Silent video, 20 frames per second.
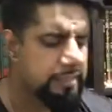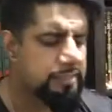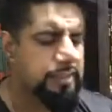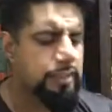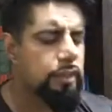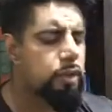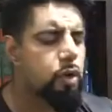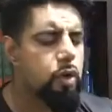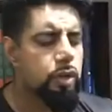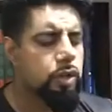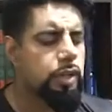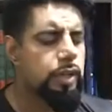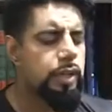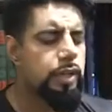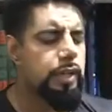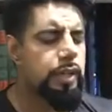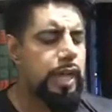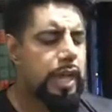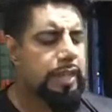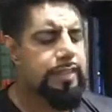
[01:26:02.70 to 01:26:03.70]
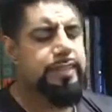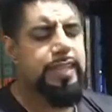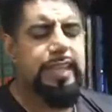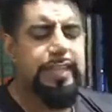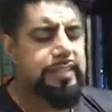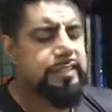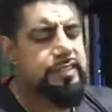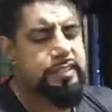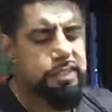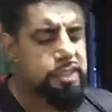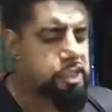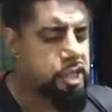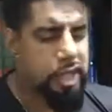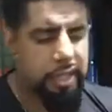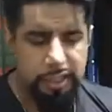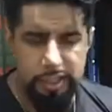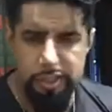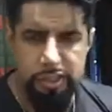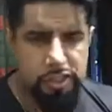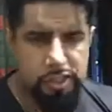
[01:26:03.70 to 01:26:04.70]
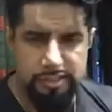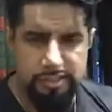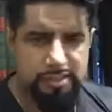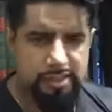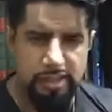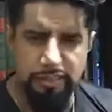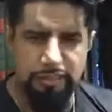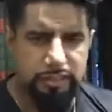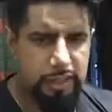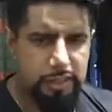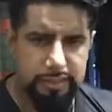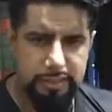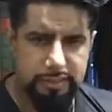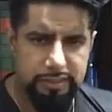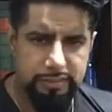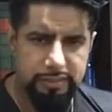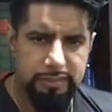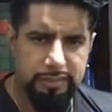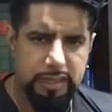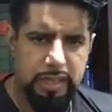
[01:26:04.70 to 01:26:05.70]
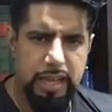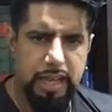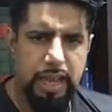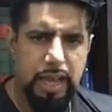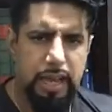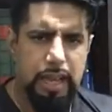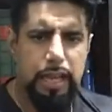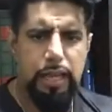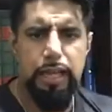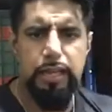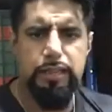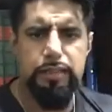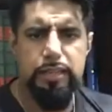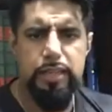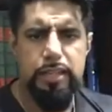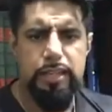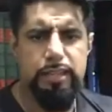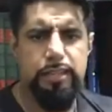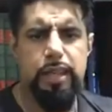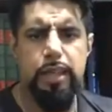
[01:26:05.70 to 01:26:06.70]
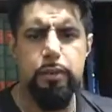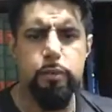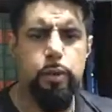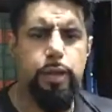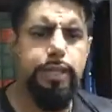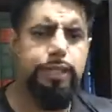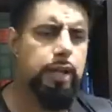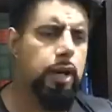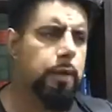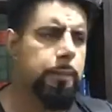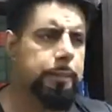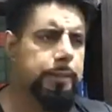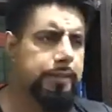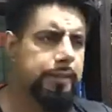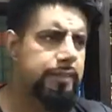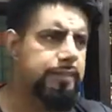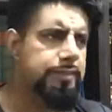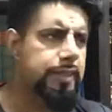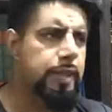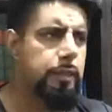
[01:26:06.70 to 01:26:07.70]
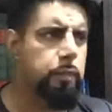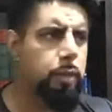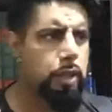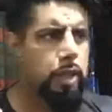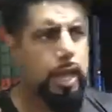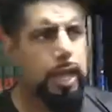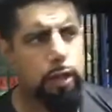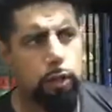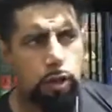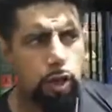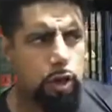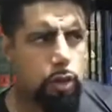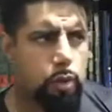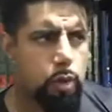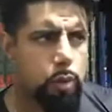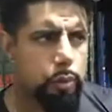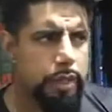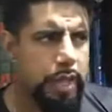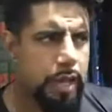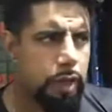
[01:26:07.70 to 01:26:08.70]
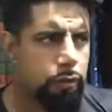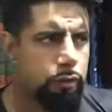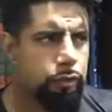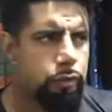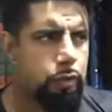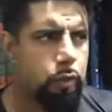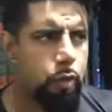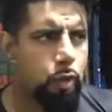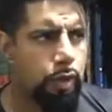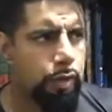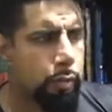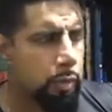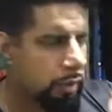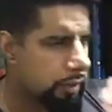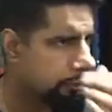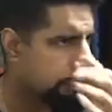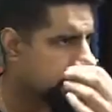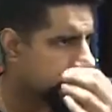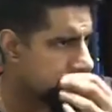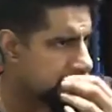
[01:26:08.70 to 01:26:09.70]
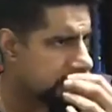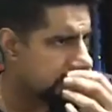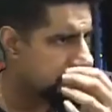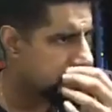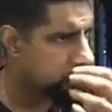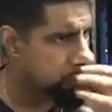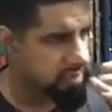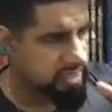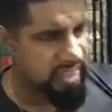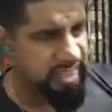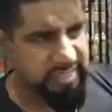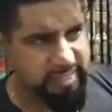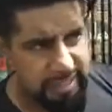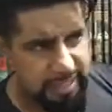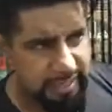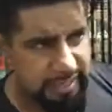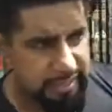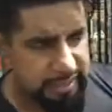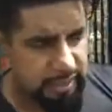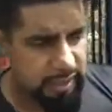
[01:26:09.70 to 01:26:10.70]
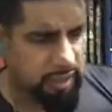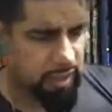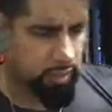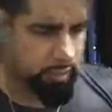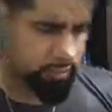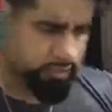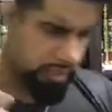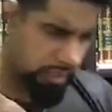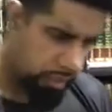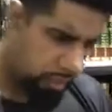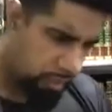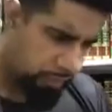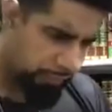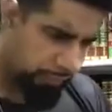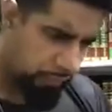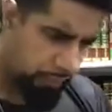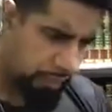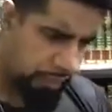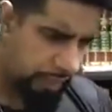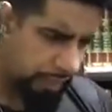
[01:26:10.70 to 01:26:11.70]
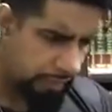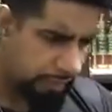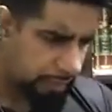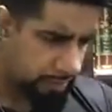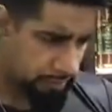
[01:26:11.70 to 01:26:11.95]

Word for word: and look, and they didn't change and stuff like this. And they wake up and they say, well, how long were we out for? And one of them says, was it a day? Was it half a day?